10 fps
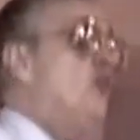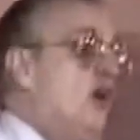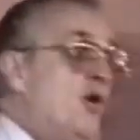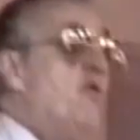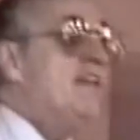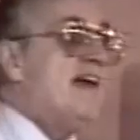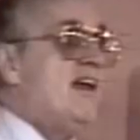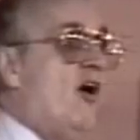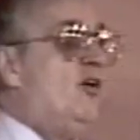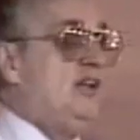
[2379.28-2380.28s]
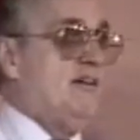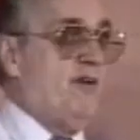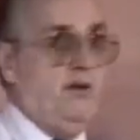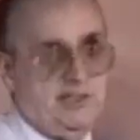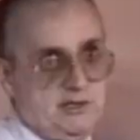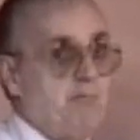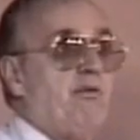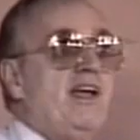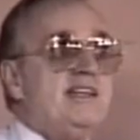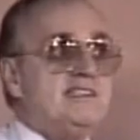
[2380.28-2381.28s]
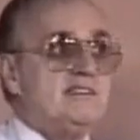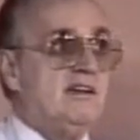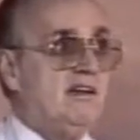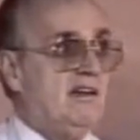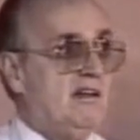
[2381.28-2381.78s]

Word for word: Who can go in that holy of holies? The priest.